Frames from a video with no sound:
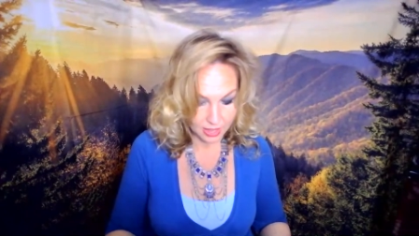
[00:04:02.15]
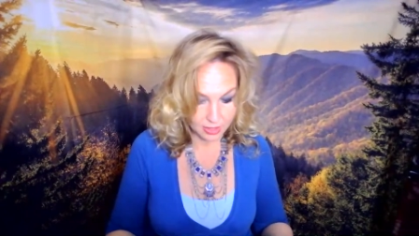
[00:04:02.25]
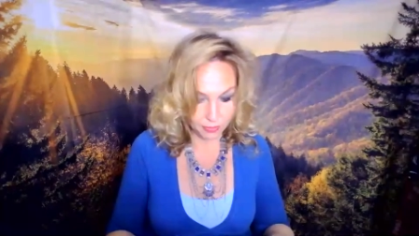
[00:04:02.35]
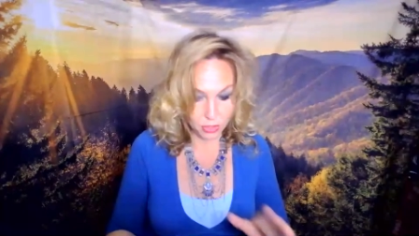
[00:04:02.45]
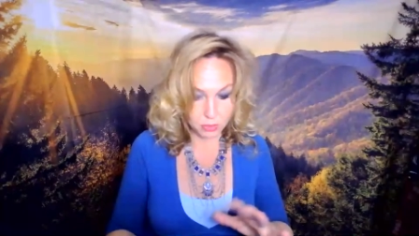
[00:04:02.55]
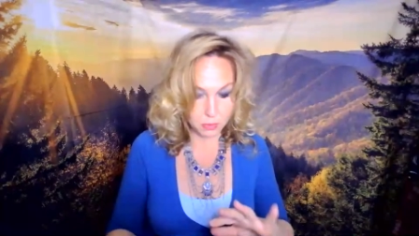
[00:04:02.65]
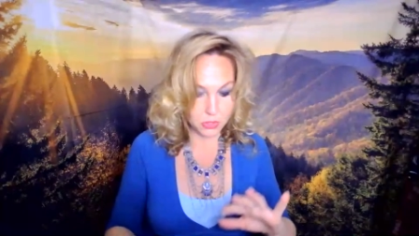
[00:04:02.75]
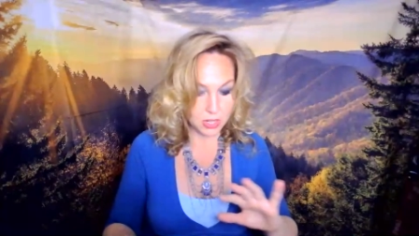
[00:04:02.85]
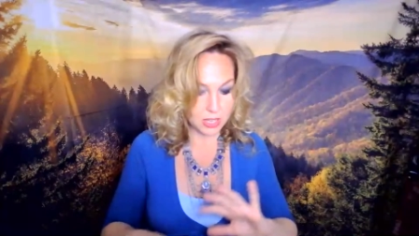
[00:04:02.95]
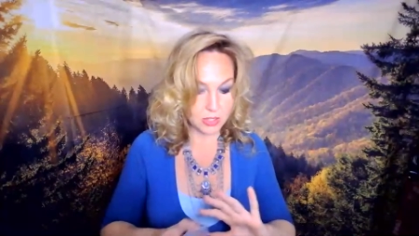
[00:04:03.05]
The first
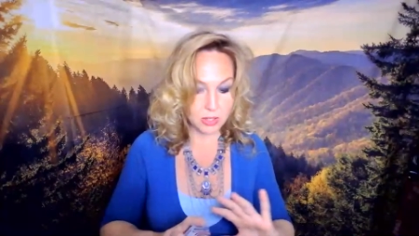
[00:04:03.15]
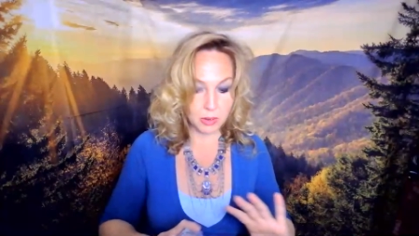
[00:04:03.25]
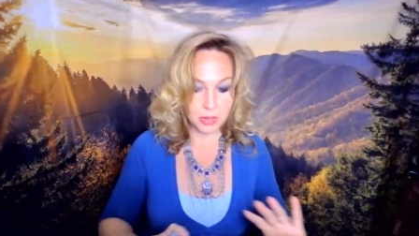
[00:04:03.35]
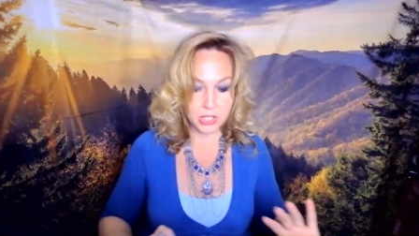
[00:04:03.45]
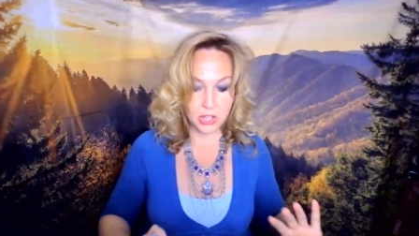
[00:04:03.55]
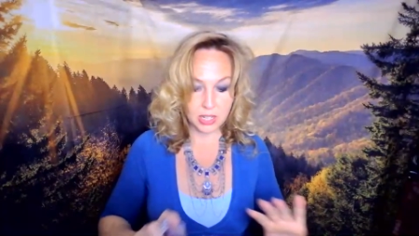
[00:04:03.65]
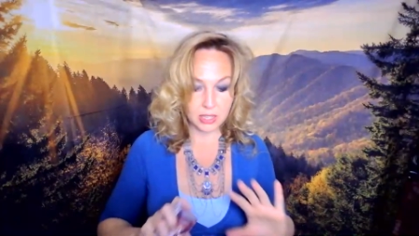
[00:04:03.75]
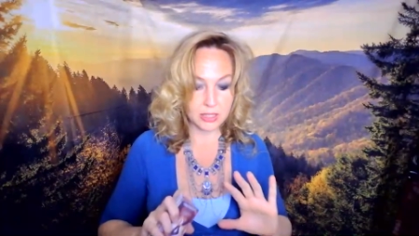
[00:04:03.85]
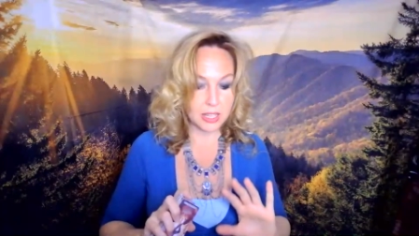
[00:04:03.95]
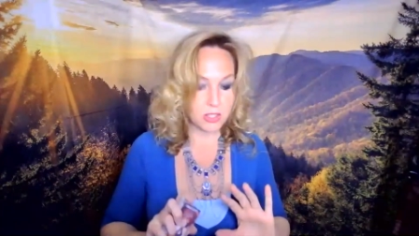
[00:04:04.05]
person has zero agenda.
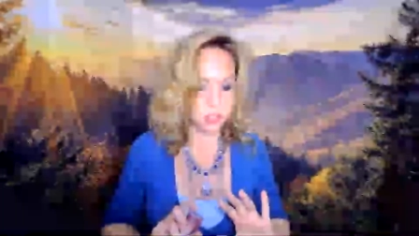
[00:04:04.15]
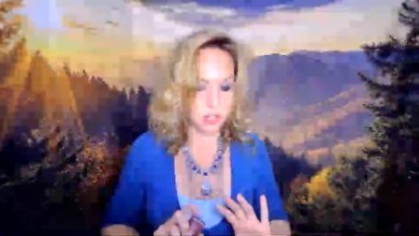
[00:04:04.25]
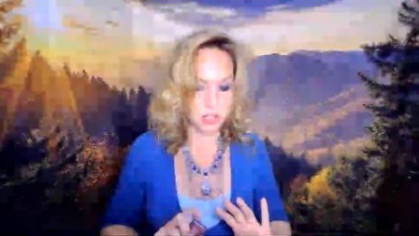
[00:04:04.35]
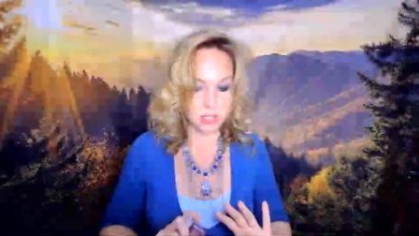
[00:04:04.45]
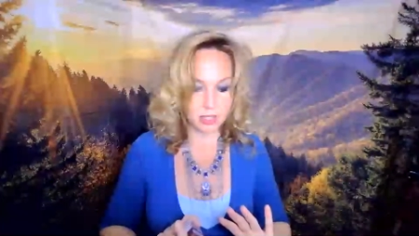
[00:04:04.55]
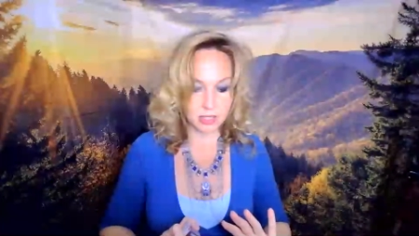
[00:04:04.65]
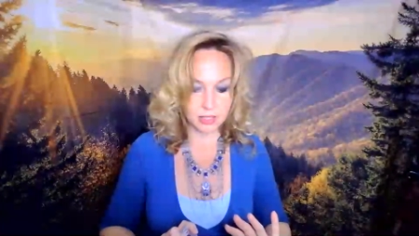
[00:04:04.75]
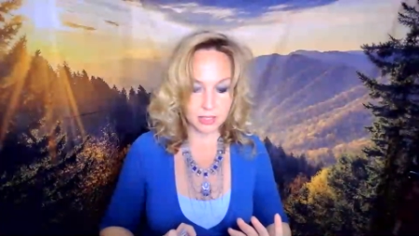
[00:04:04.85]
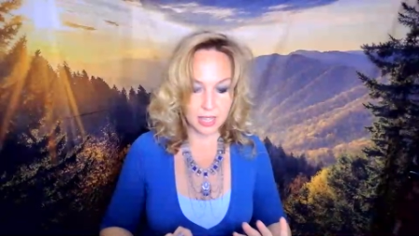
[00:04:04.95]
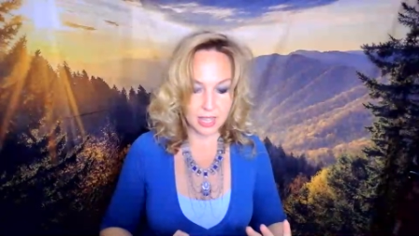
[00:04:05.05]
Let's just
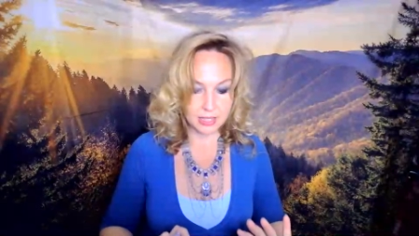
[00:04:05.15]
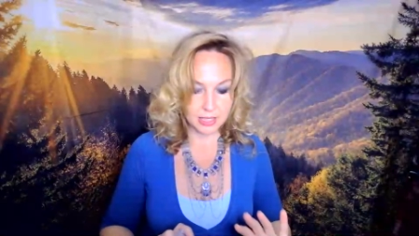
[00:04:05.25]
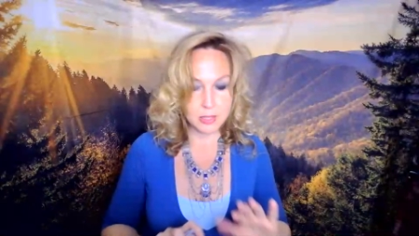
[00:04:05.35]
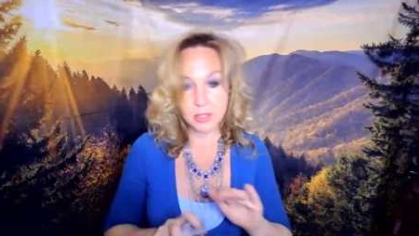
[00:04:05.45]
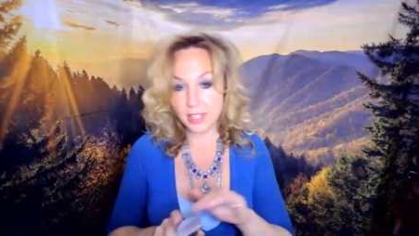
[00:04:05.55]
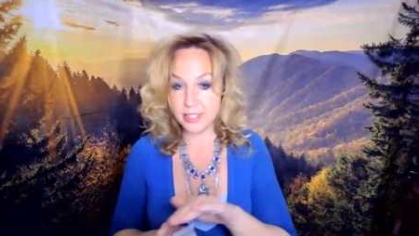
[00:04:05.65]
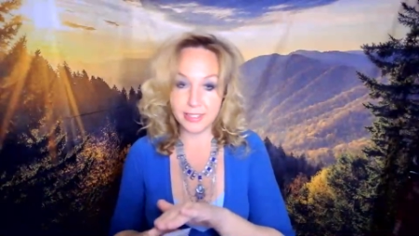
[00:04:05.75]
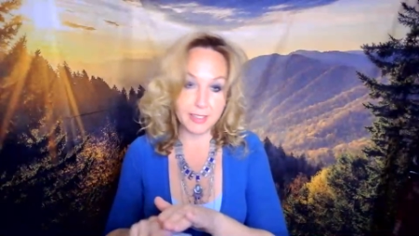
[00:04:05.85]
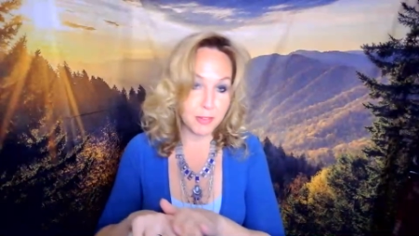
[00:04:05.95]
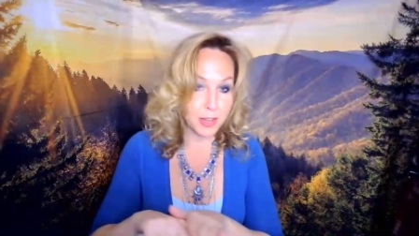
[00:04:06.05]
let let's let the
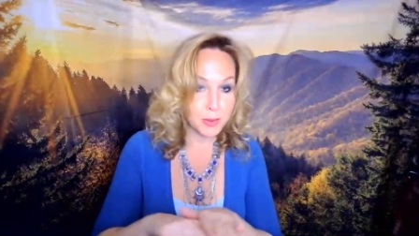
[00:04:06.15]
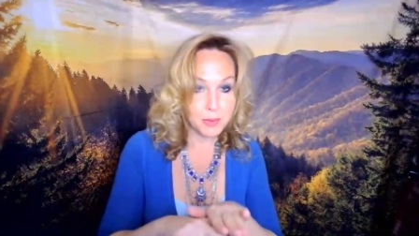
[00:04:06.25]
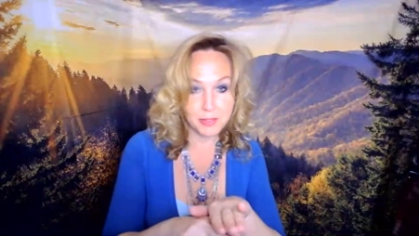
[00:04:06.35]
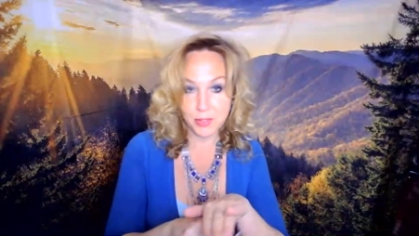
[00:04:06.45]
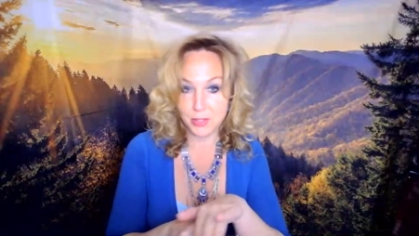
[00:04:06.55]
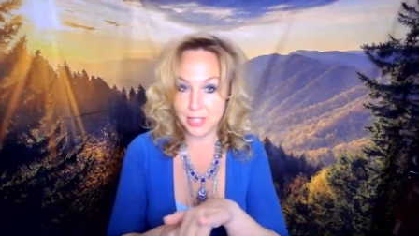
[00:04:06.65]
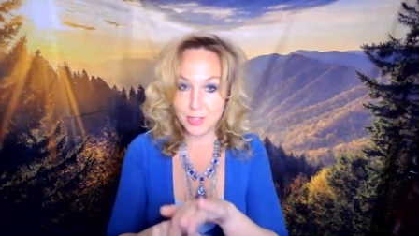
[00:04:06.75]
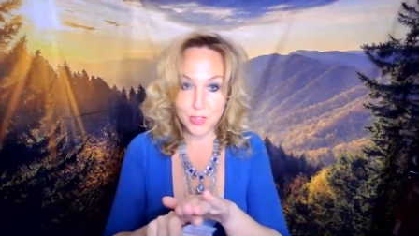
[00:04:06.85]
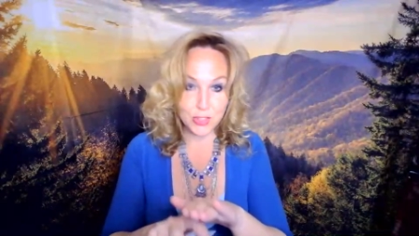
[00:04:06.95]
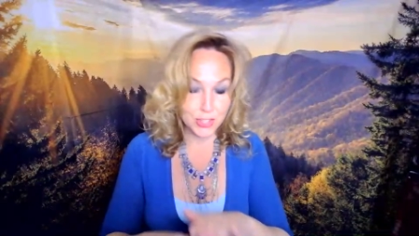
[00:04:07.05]
leaf on a river.
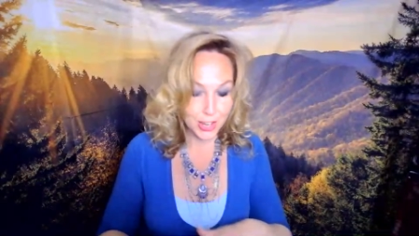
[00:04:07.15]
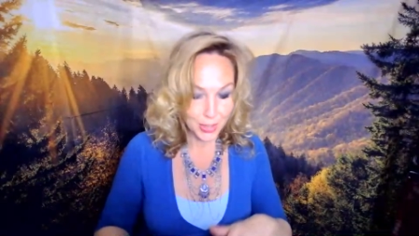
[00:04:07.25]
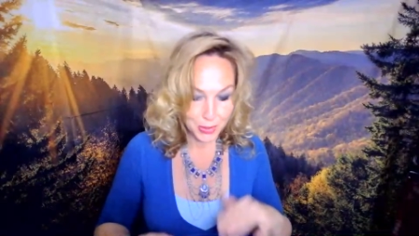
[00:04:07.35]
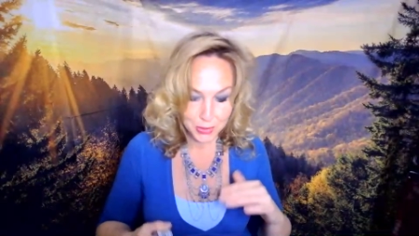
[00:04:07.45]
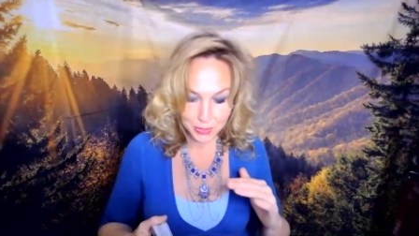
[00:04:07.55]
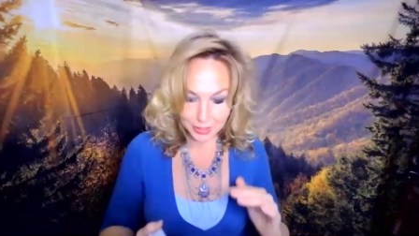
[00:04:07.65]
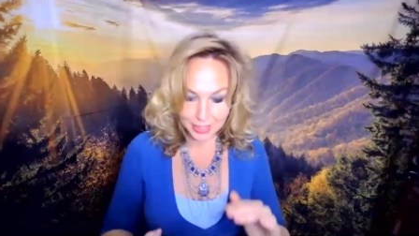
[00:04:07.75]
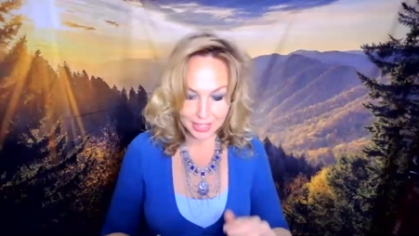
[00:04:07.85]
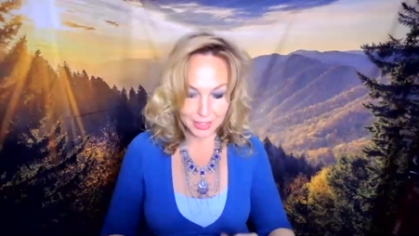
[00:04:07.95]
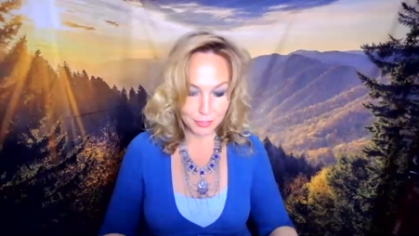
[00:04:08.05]
Let's just
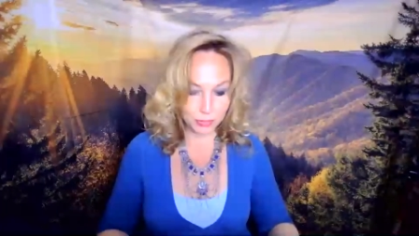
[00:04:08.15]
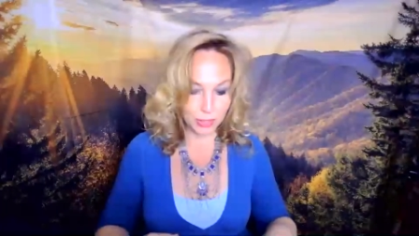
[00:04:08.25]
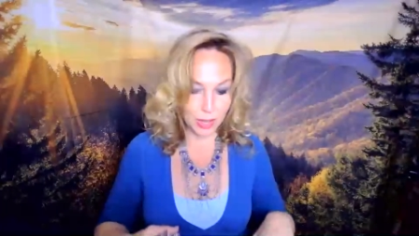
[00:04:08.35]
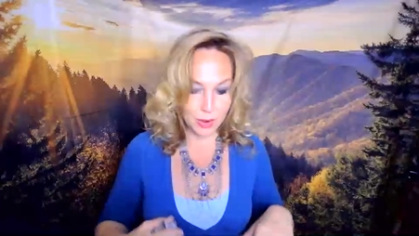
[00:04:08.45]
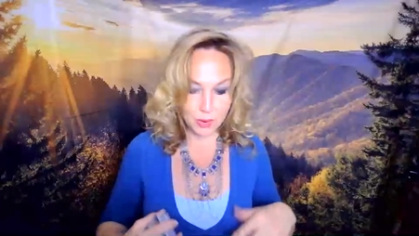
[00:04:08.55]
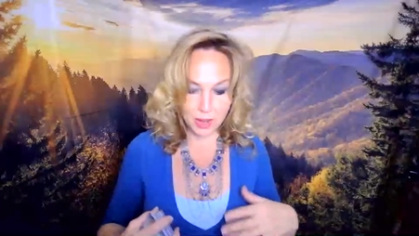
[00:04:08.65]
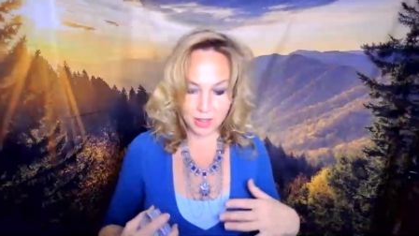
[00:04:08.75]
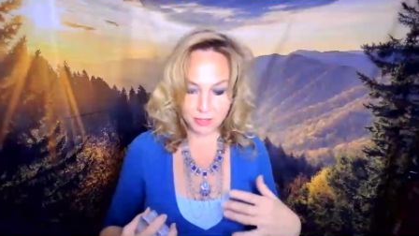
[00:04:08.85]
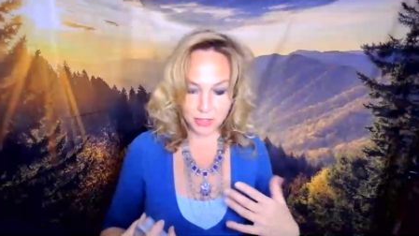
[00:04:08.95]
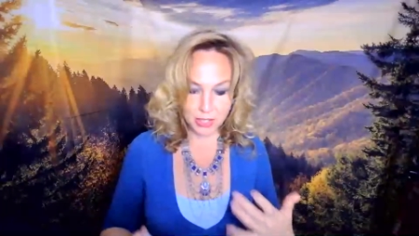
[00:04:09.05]
let the flow
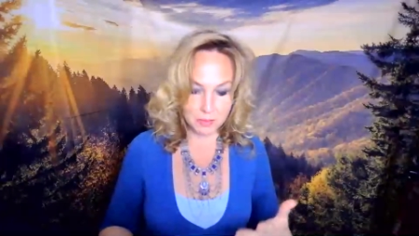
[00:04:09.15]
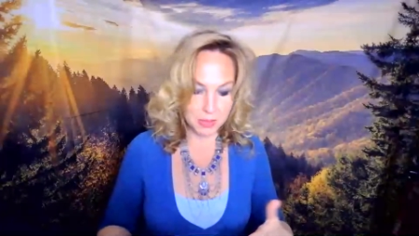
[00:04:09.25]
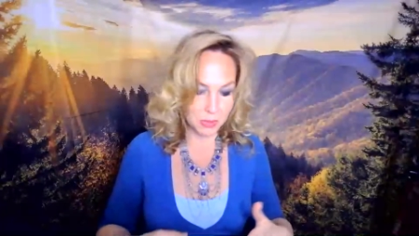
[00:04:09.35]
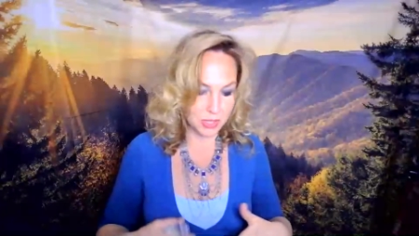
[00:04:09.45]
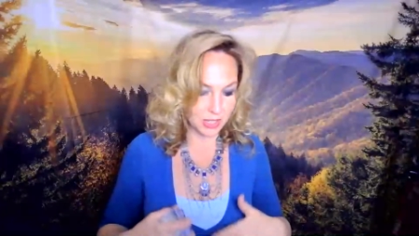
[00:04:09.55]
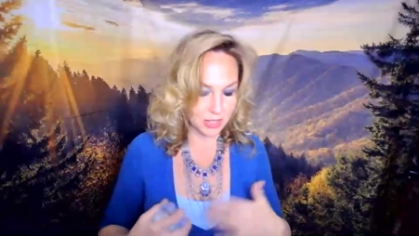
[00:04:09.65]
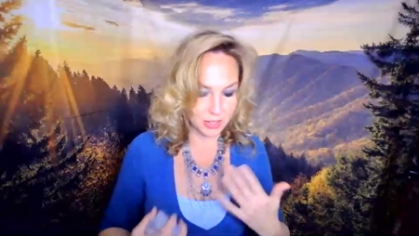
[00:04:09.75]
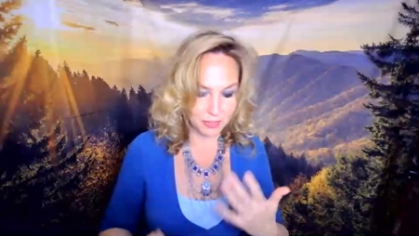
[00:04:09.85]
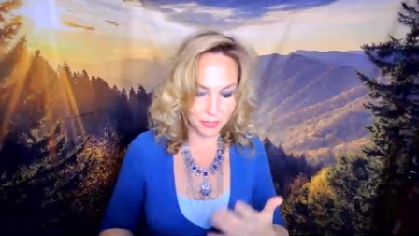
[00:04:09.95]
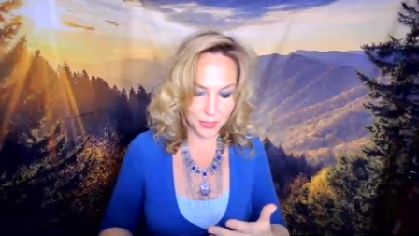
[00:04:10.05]
of good music,
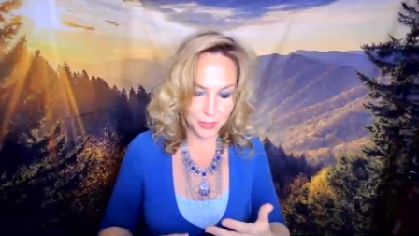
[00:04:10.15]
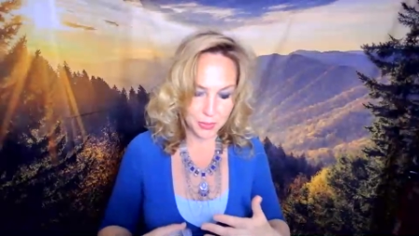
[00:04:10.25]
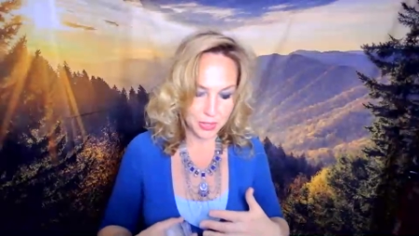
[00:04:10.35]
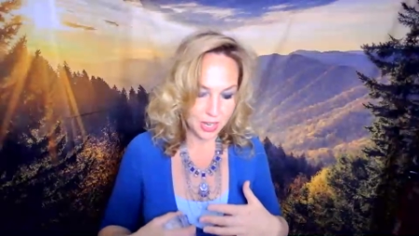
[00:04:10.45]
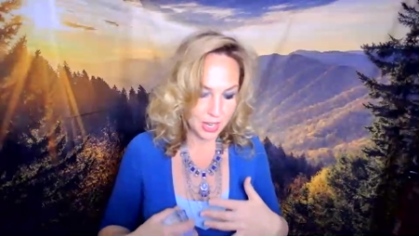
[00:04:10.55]
good food,